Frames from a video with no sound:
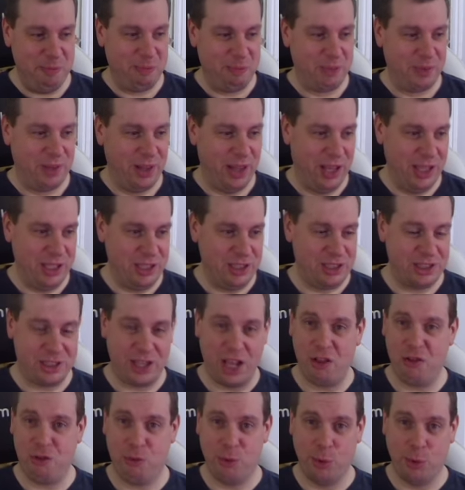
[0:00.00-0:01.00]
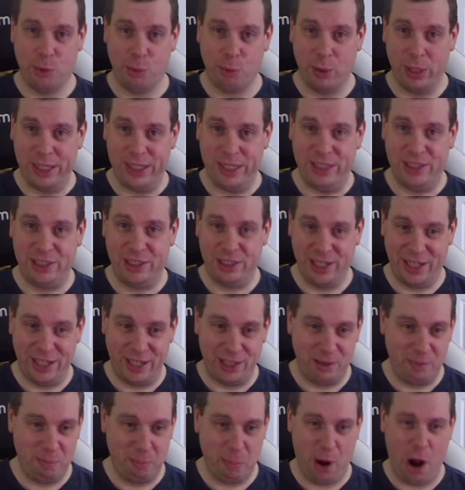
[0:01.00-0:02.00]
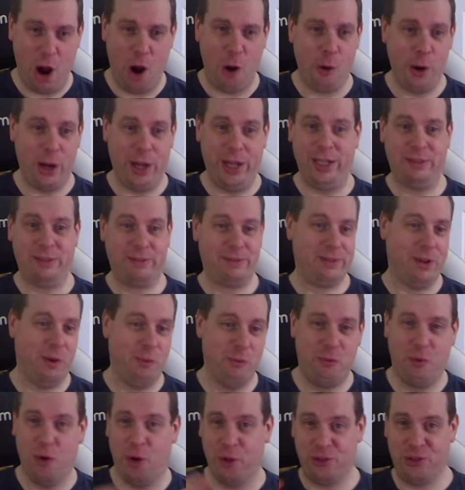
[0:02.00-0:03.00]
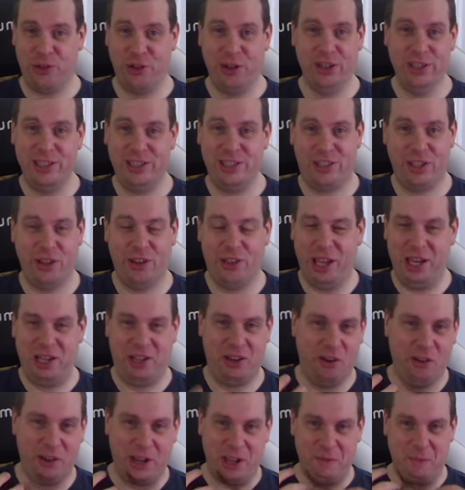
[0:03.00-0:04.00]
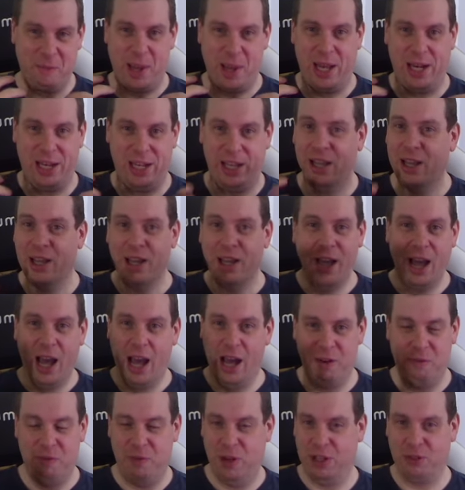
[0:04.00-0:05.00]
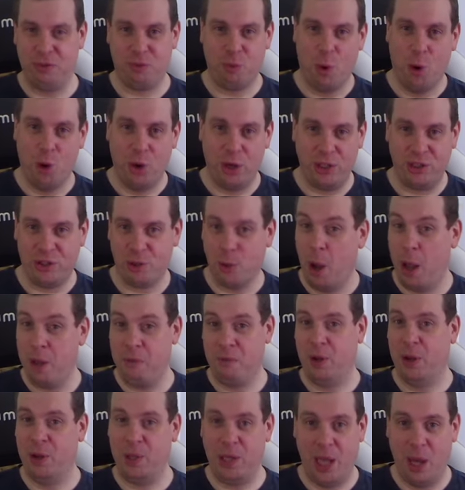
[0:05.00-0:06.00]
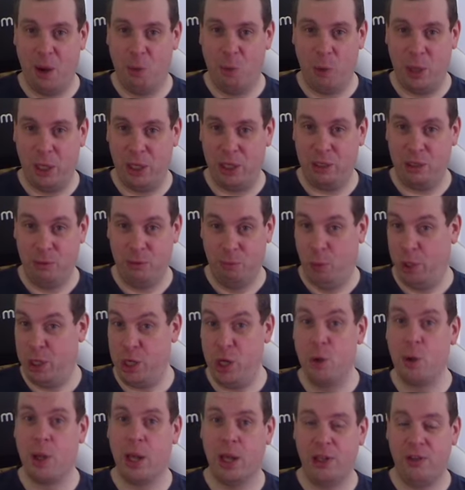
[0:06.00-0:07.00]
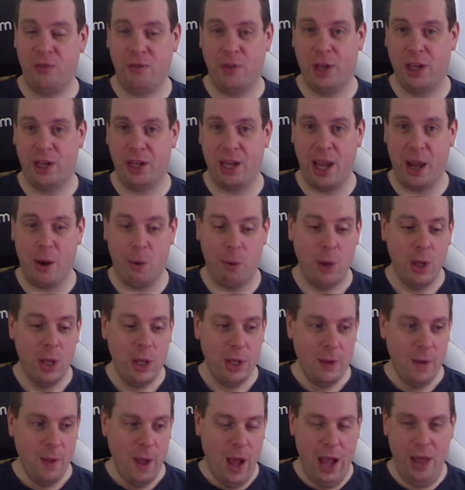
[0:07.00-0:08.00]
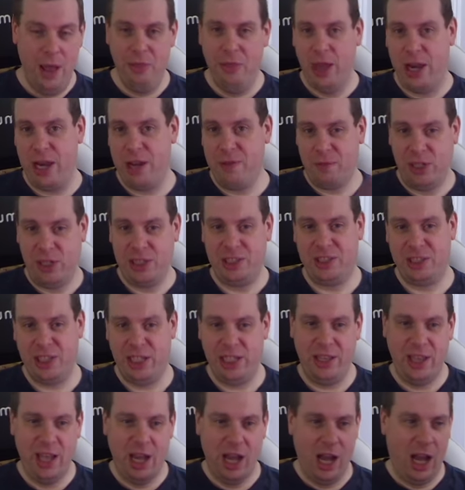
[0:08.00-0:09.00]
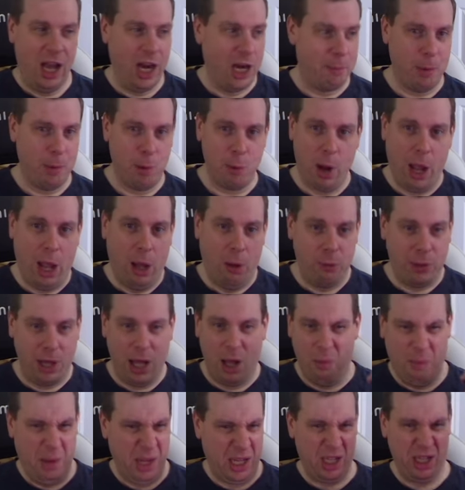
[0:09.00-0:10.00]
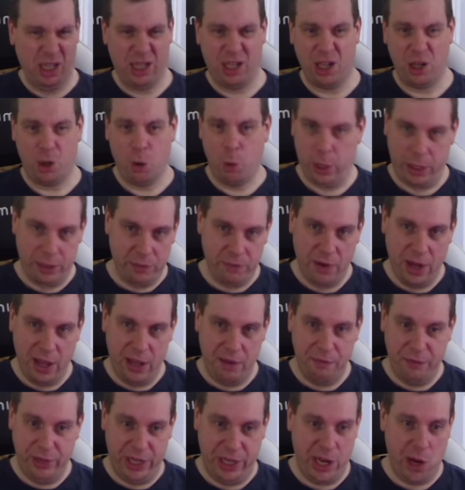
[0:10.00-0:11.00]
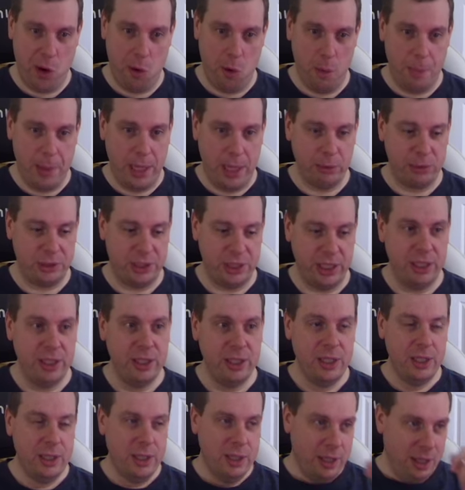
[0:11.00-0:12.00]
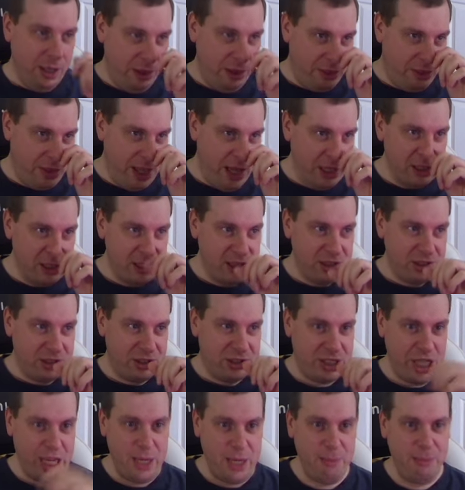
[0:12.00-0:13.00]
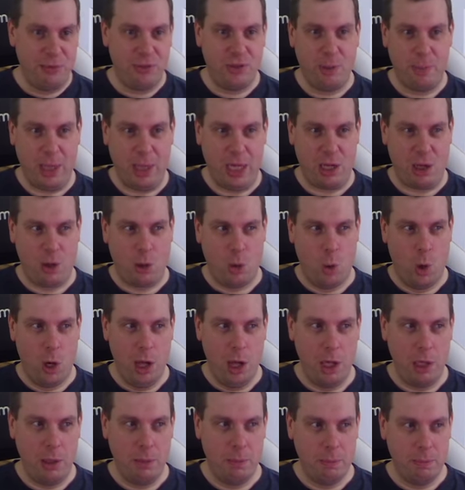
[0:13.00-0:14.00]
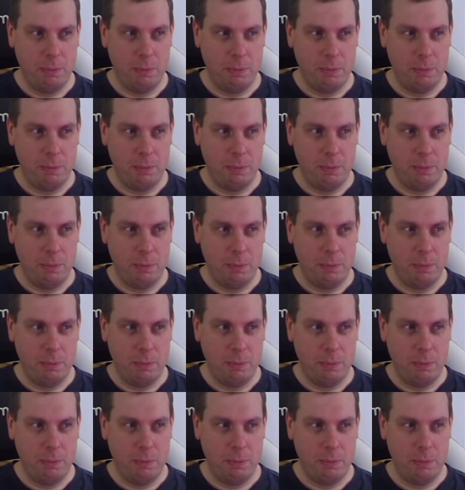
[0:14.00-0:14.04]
like schedule releasing priority, unfortunately, so they don't give me any advance warning. So I find out when you guys find out, and then if I see that and I'm around, I'll make like a quick fire video about it. That seems to be quite